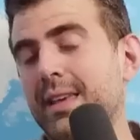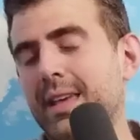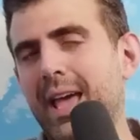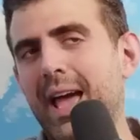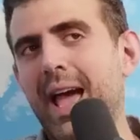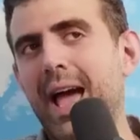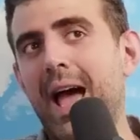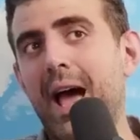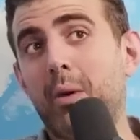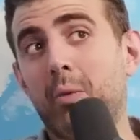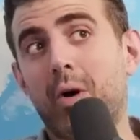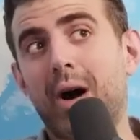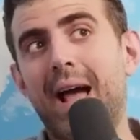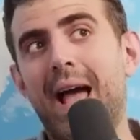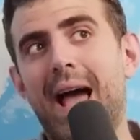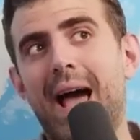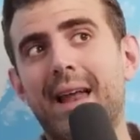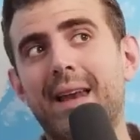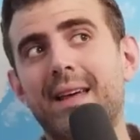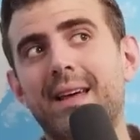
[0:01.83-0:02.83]
Yeah, well, I
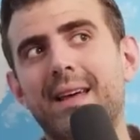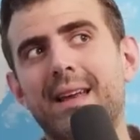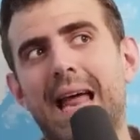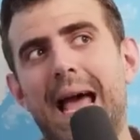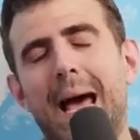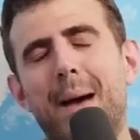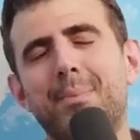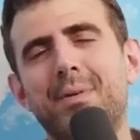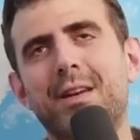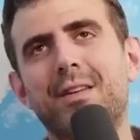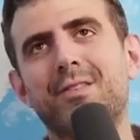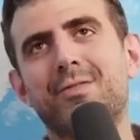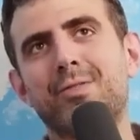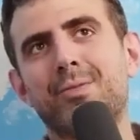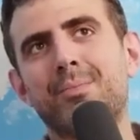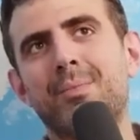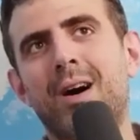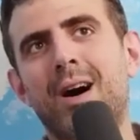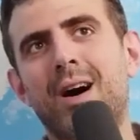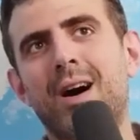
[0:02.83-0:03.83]
had it. It happened in
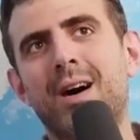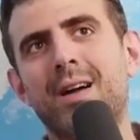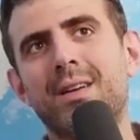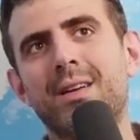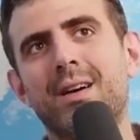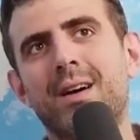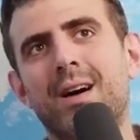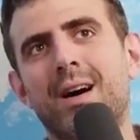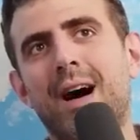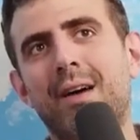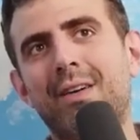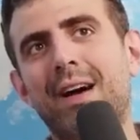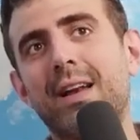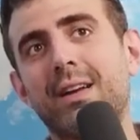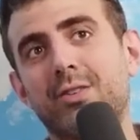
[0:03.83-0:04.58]
Vermont. Uh, I've had